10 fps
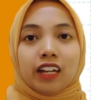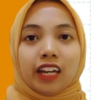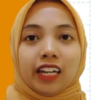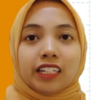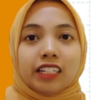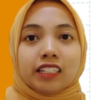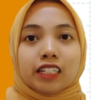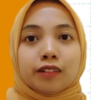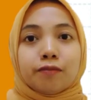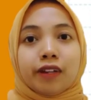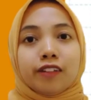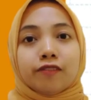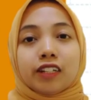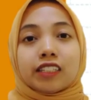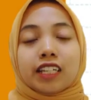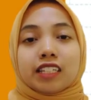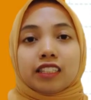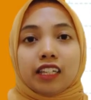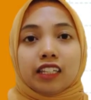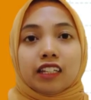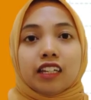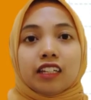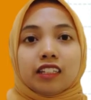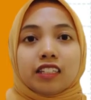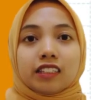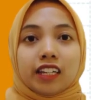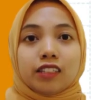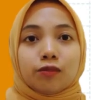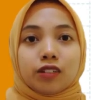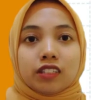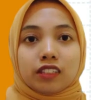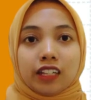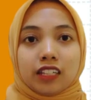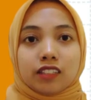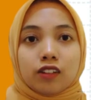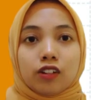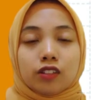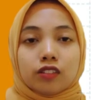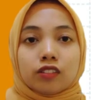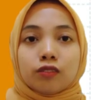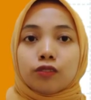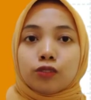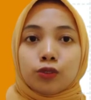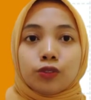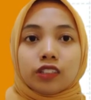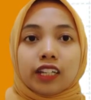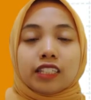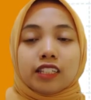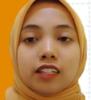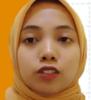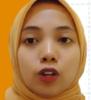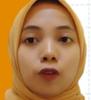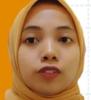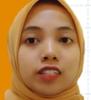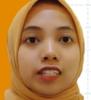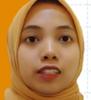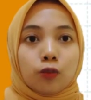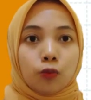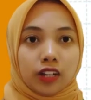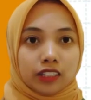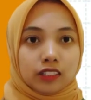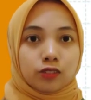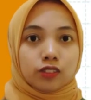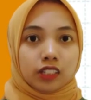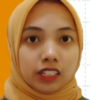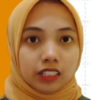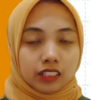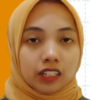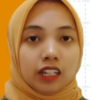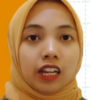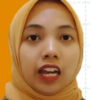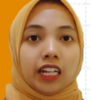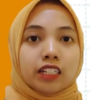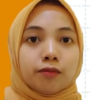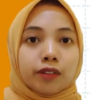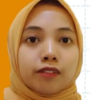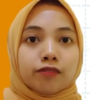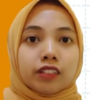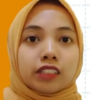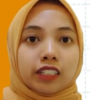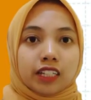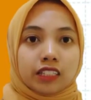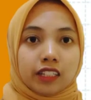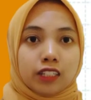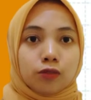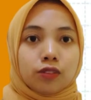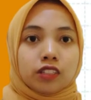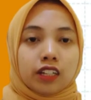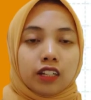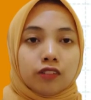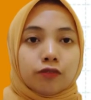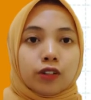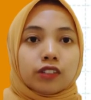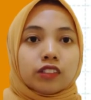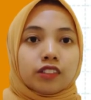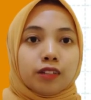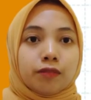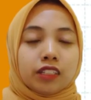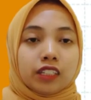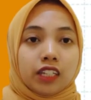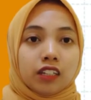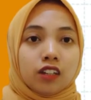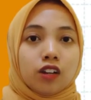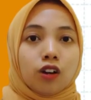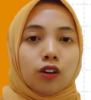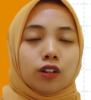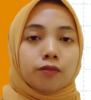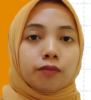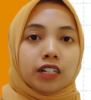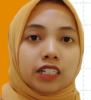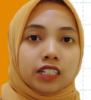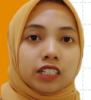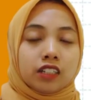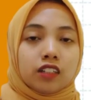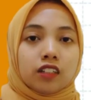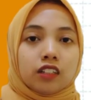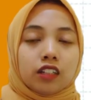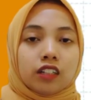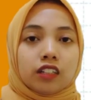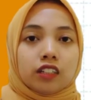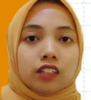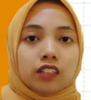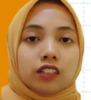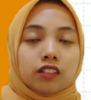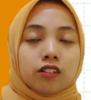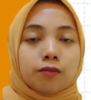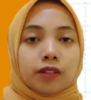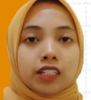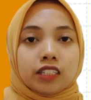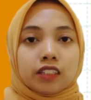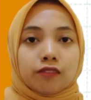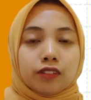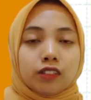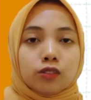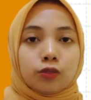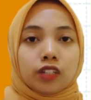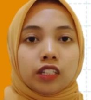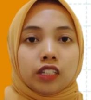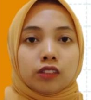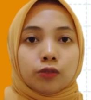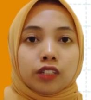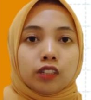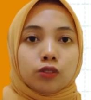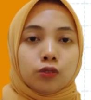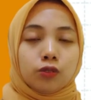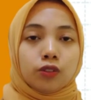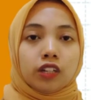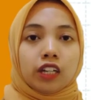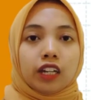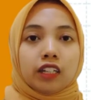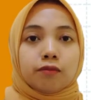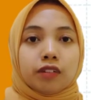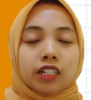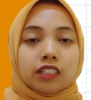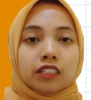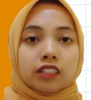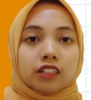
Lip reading: And in the main field testing, the stage was tested on 2 classes of 61 students, and the main field test stage was held for 3 meetings on March 7, 2022 and March